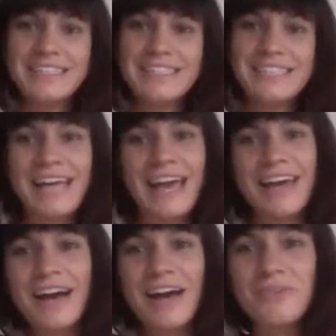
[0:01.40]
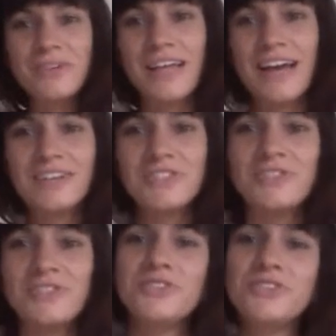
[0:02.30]
Today I would like
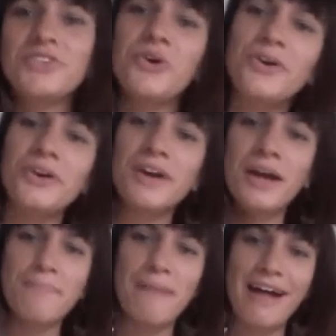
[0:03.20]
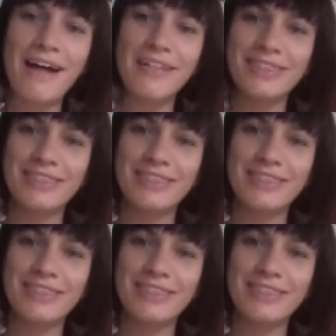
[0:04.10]
to talk about